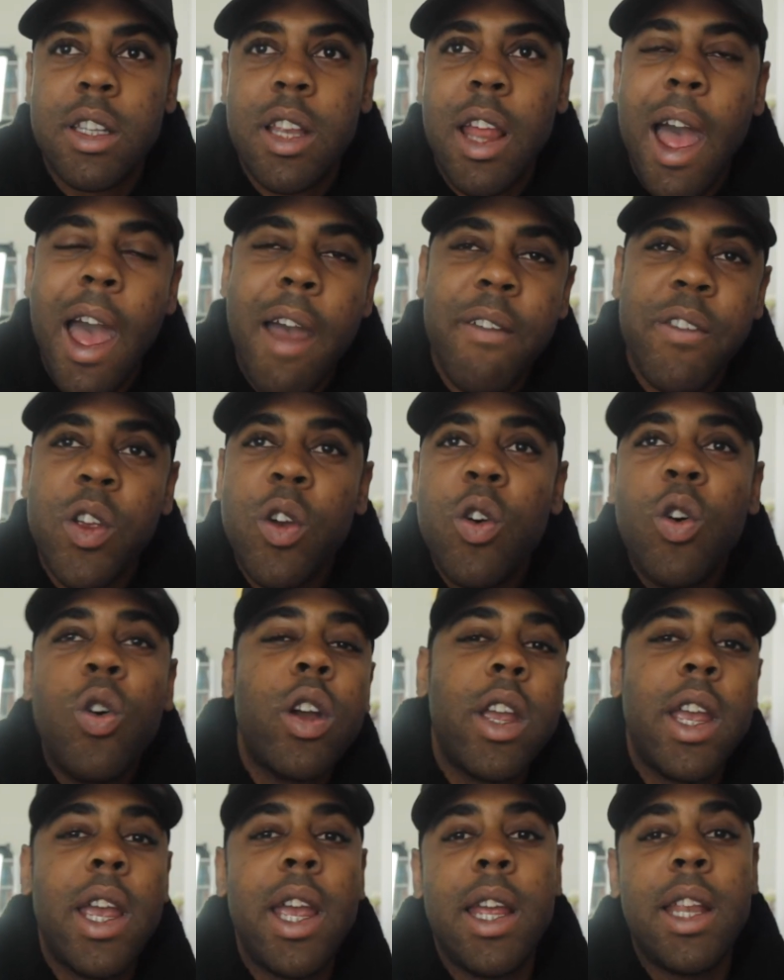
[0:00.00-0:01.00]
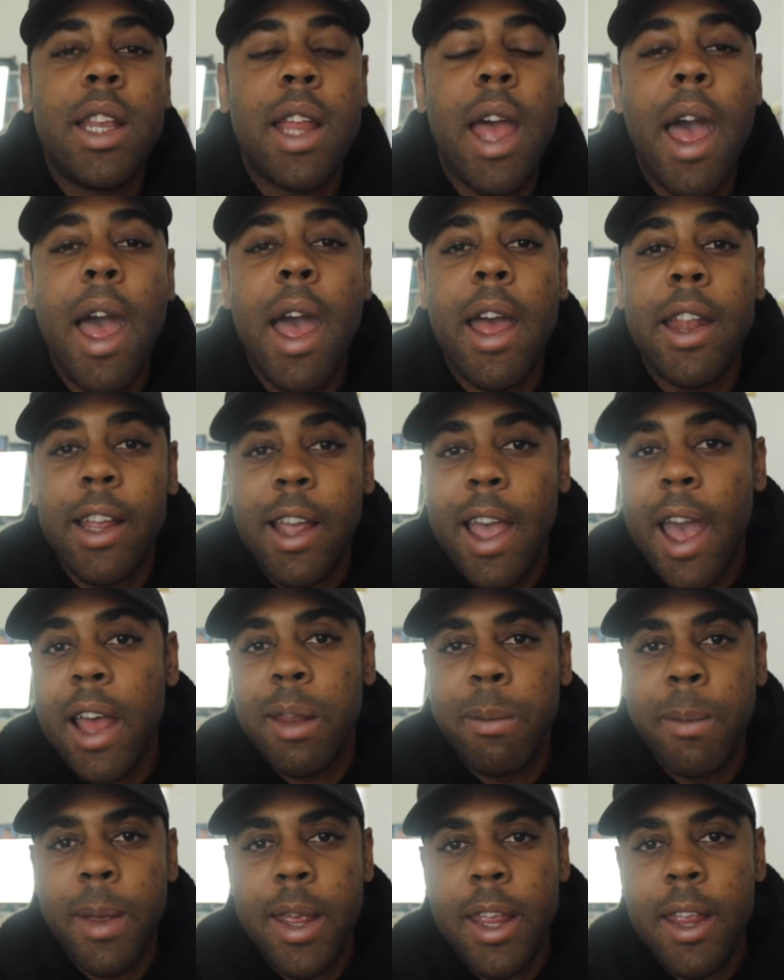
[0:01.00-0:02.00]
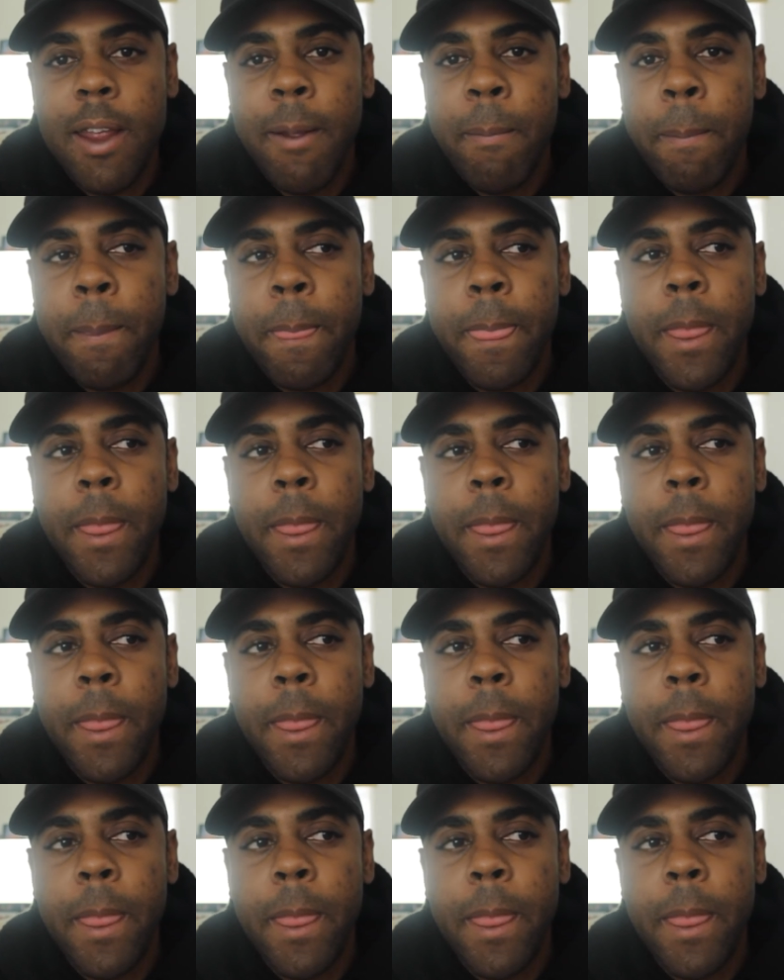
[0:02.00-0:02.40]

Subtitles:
have your kid at an academy,